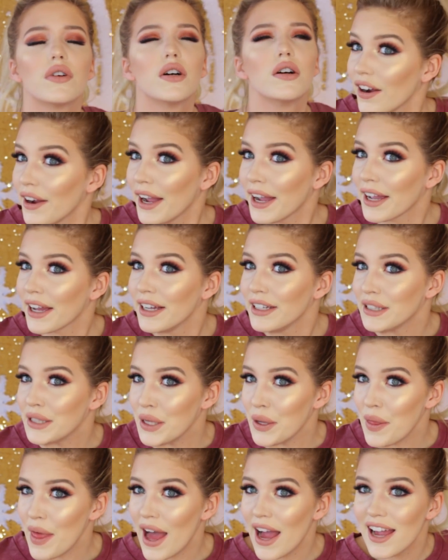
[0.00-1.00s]
Alright guys,
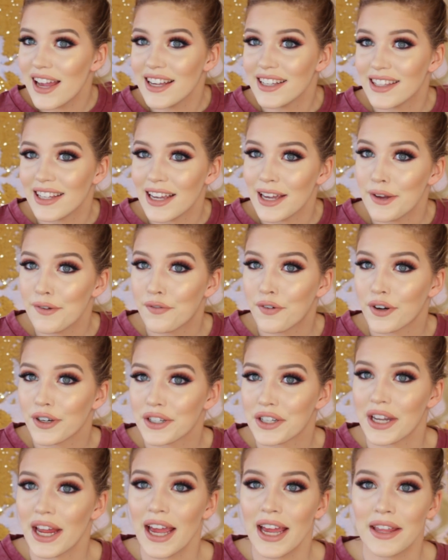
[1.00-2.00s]
so that is it for
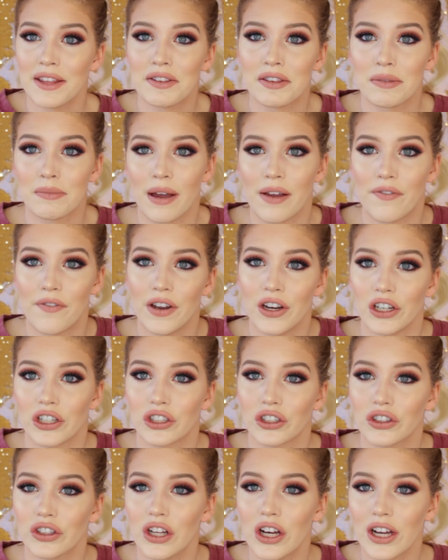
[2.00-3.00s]
today. This is my
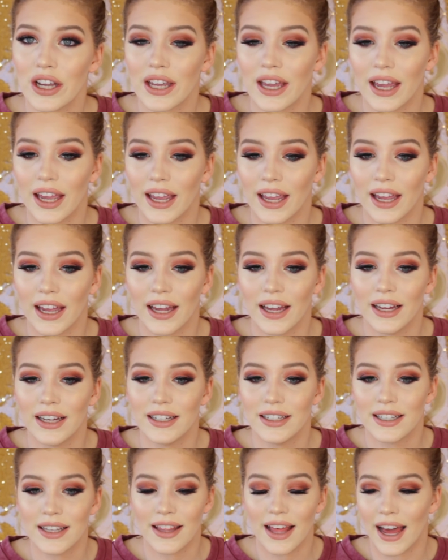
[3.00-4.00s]
finished look
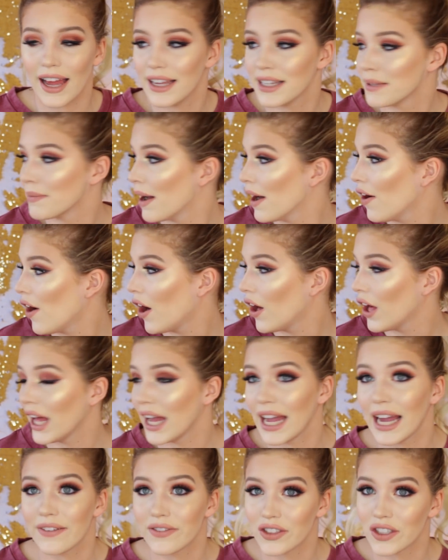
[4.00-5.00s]
and that is about all
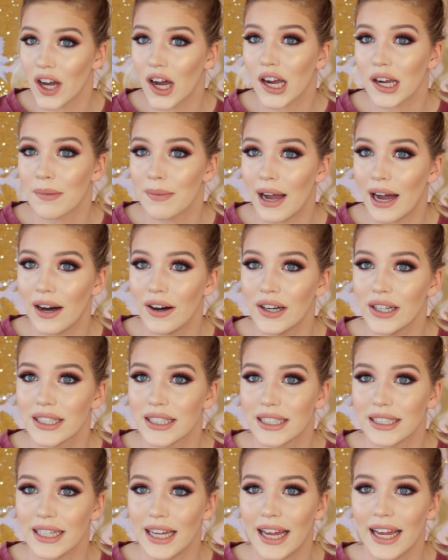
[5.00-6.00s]
I have to talk
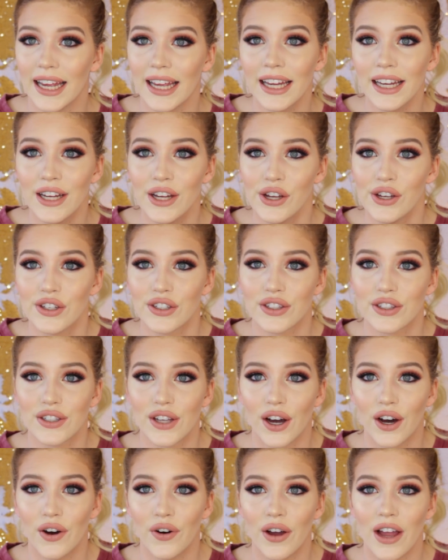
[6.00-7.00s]
about today.
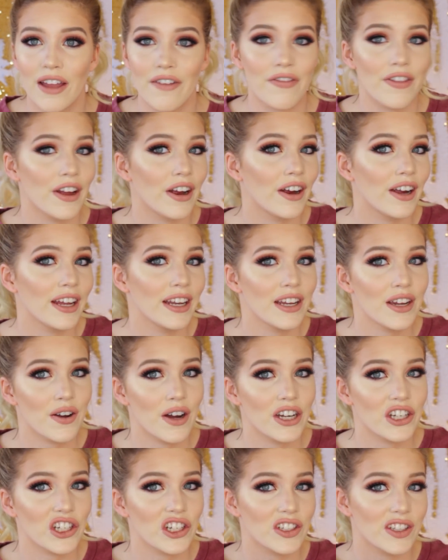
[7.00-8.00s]
So if there are any
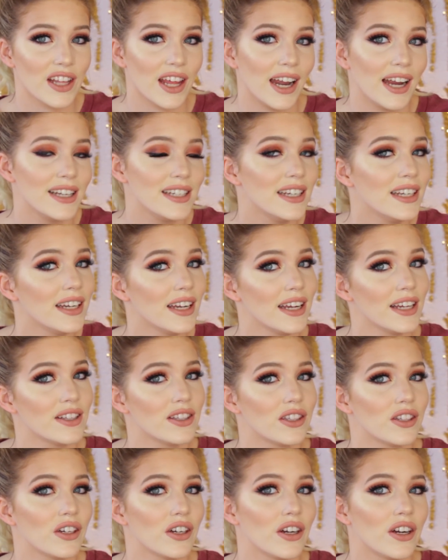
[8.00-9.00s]
questions that I didn't
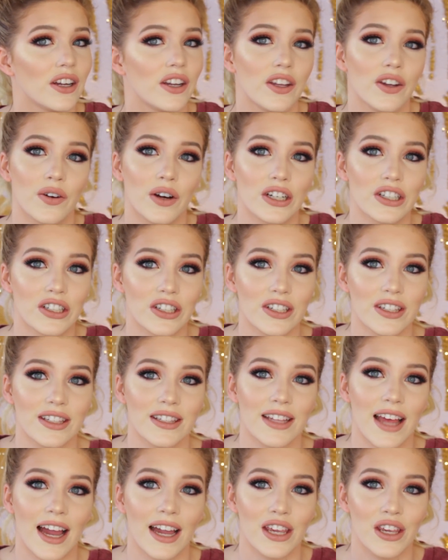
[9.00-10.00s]
answer, any
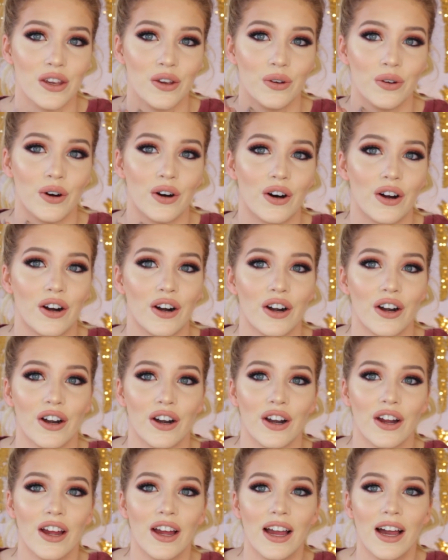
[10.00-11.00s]
questions that you
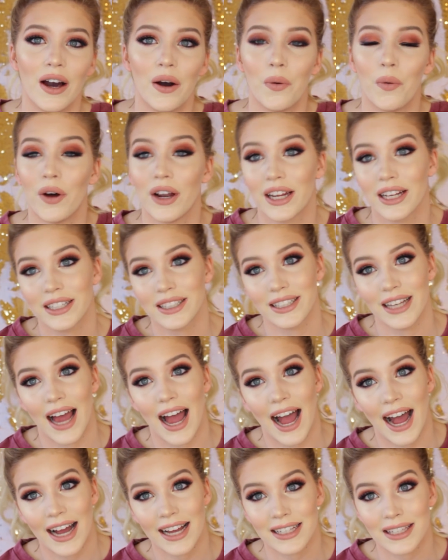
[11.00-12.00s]
are wanting
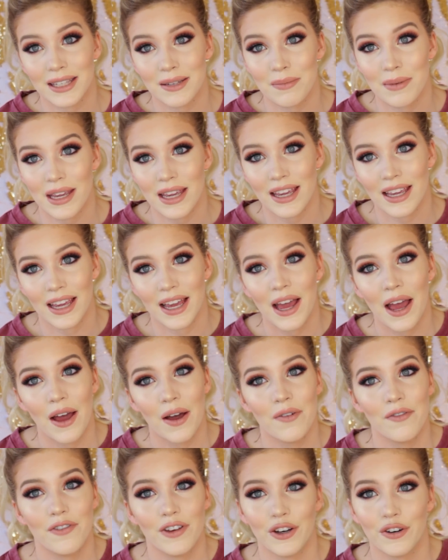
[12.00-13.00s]
to ask me,
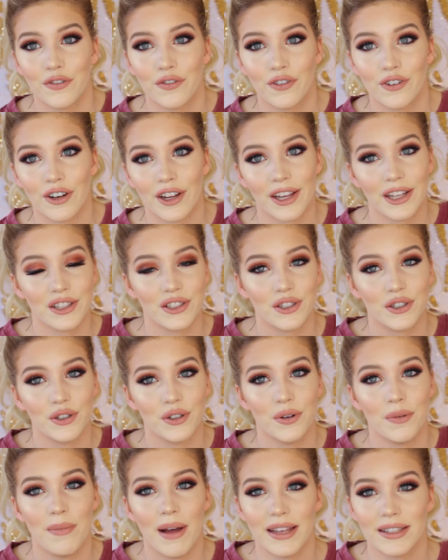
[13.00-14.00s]
feel free
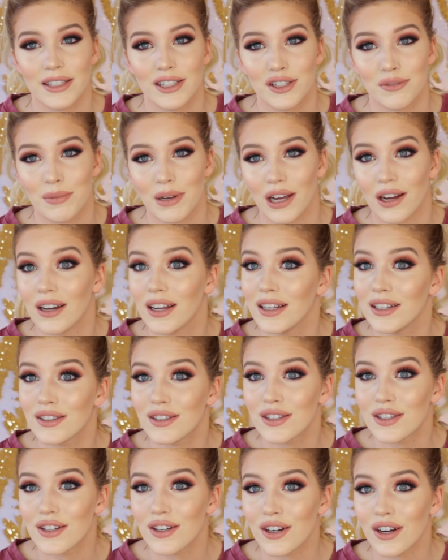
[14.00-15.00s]
to message me on
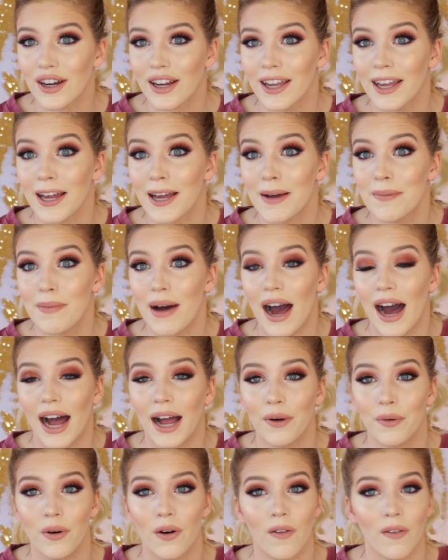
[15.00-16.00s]
Instagram.
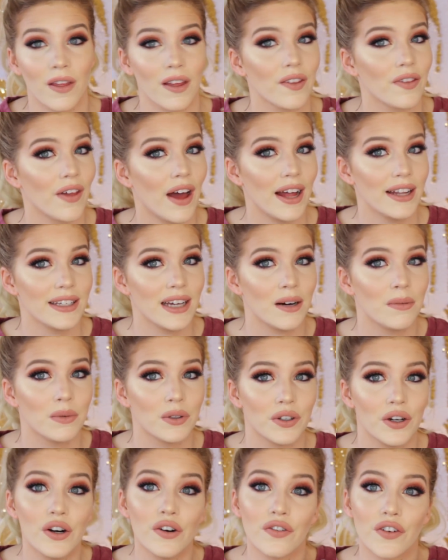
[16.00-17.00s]
I will link that
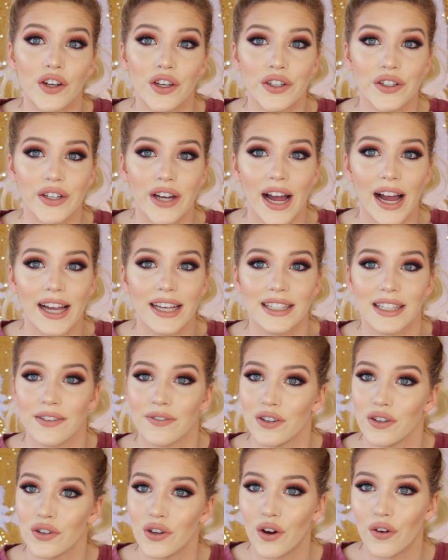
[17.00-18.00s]
down below for you guys
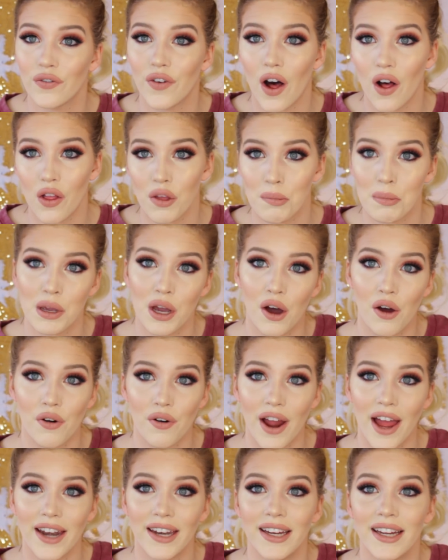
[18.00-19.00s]
if you don't follow me
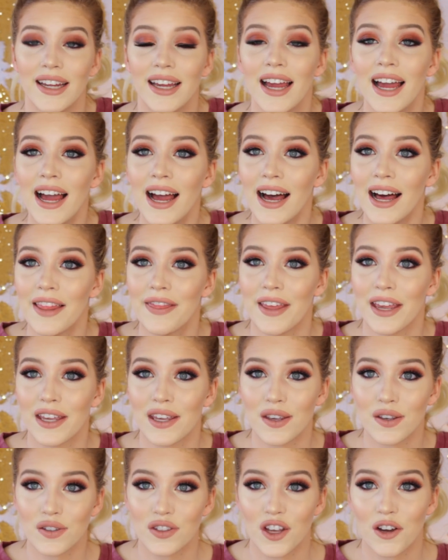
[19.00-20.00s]
already.
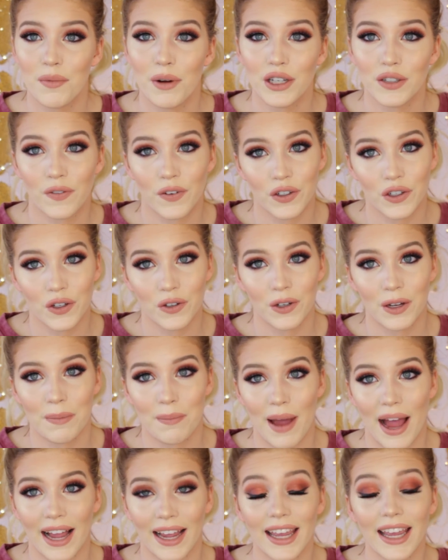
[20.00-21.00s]
Thank you so much for
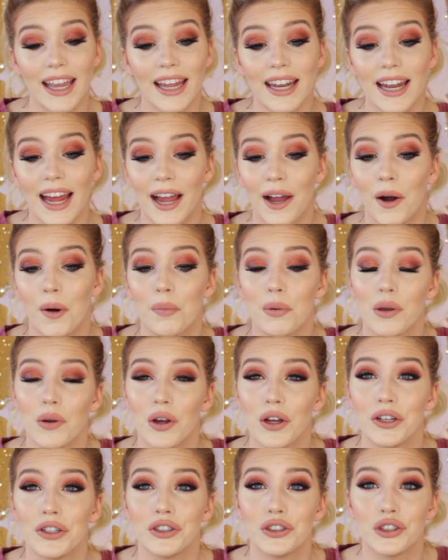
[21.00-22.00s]
tuning back in. I hope you
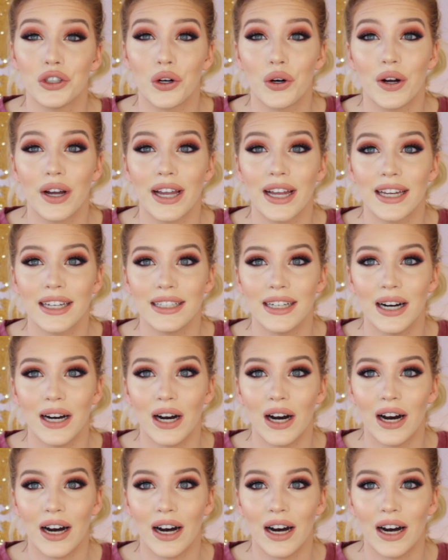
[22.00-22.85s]
enjoyed